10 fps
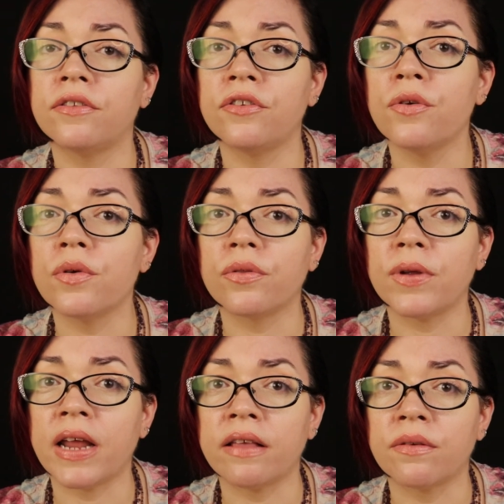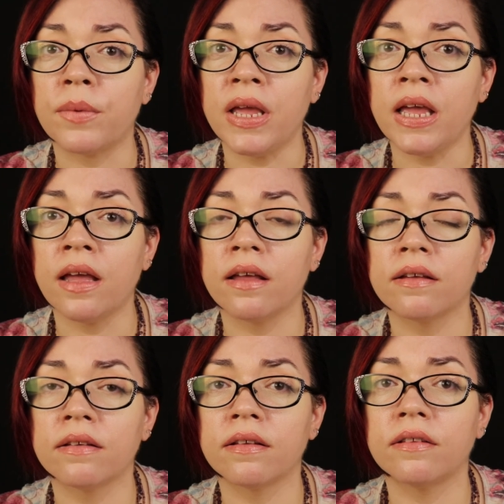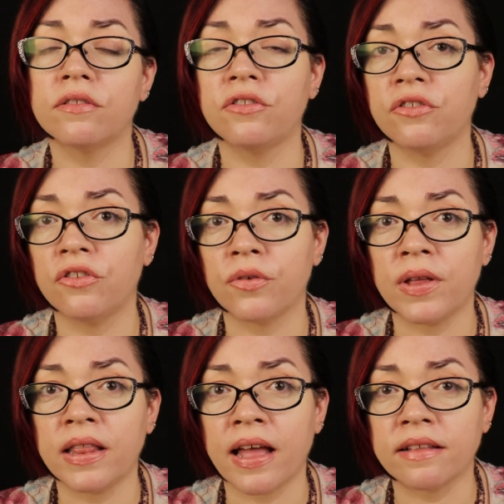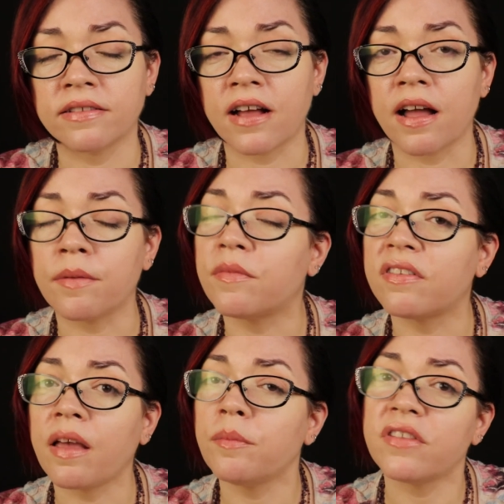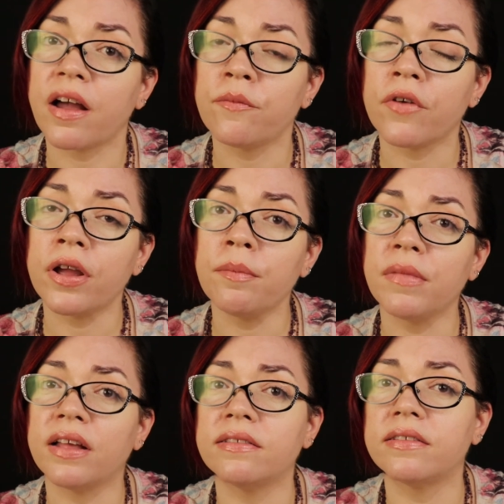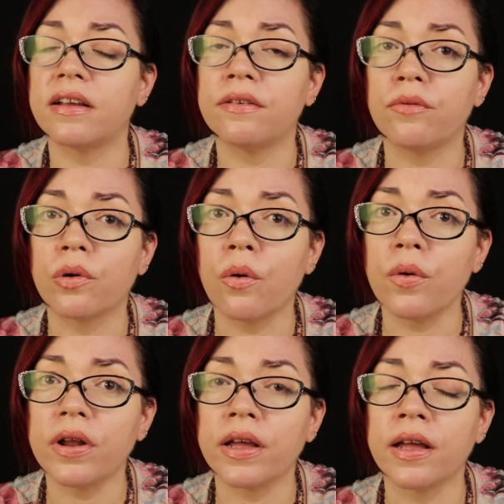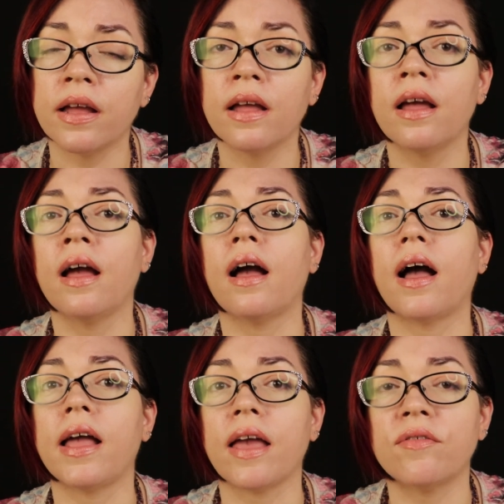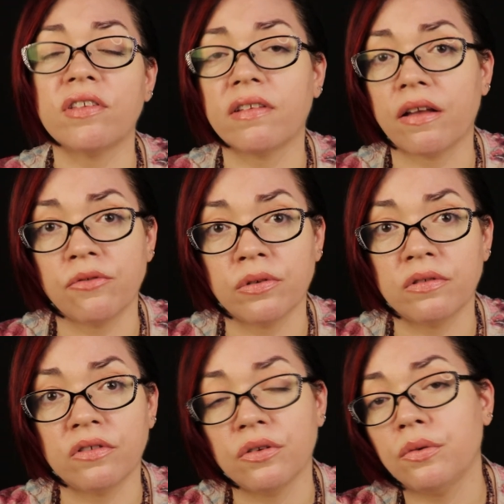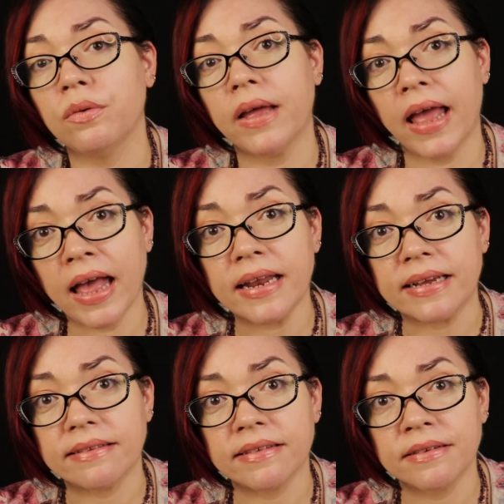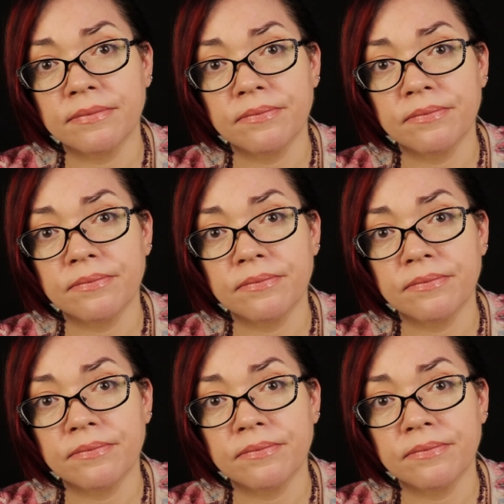2 or 3 days a week during that same time frame, instead of recording, I have it scheduled to edit.